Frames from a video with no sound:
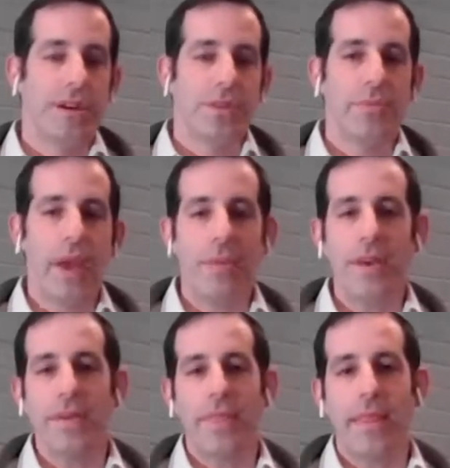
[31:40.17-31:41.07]
So
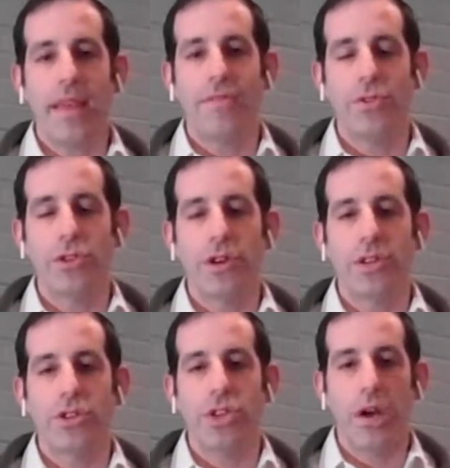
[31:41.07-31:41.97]
maybe if you
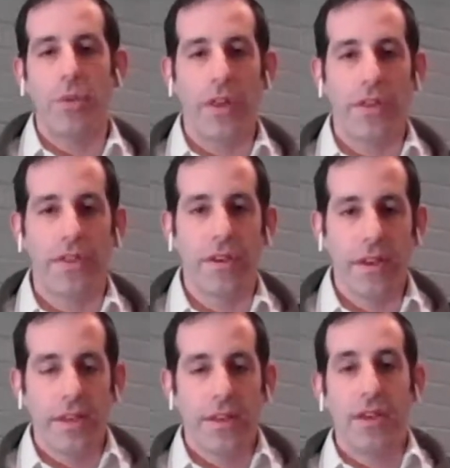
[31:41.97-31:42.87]
could share with
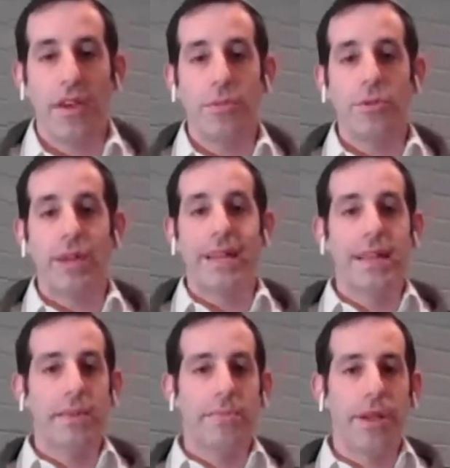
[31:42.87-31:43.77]
the community a
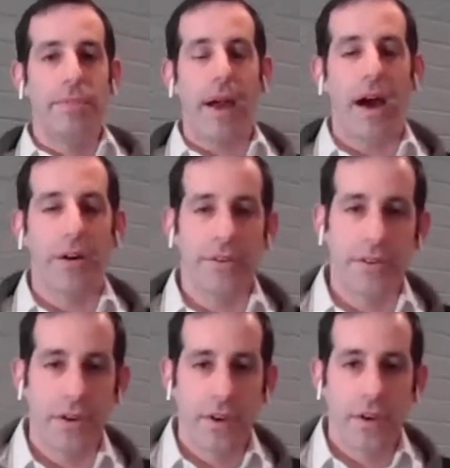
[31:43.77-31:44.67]
little bit about
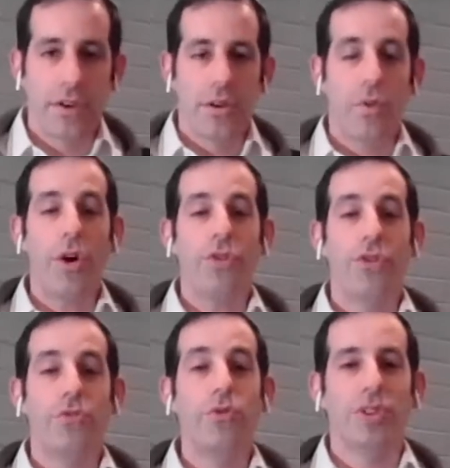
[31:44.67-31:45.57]
where
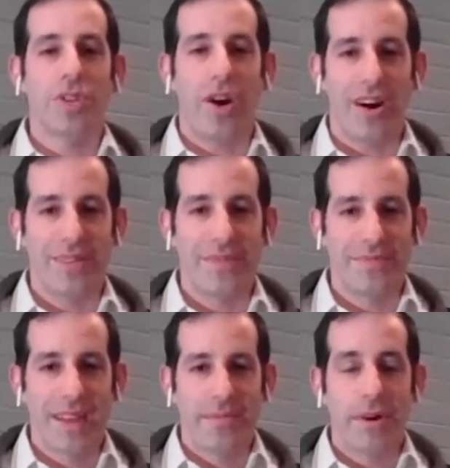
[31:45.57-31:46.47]
your roots are,
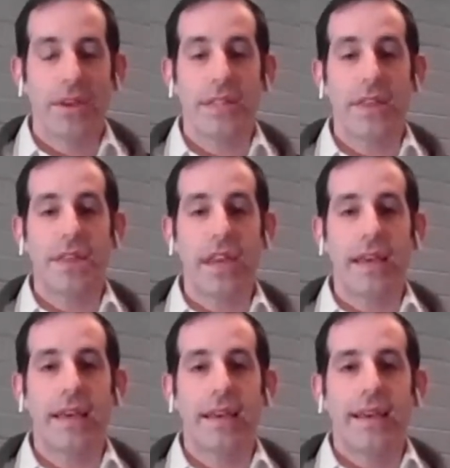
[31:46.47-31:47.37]
because I
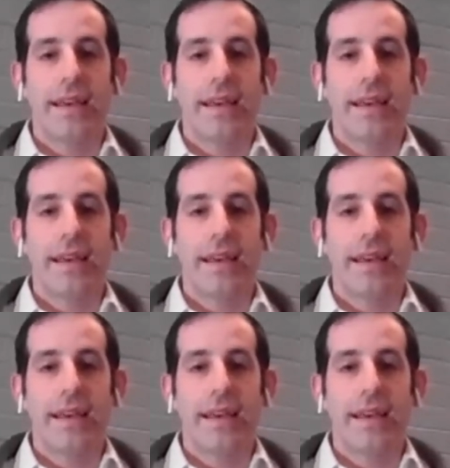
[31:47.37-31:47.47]
think,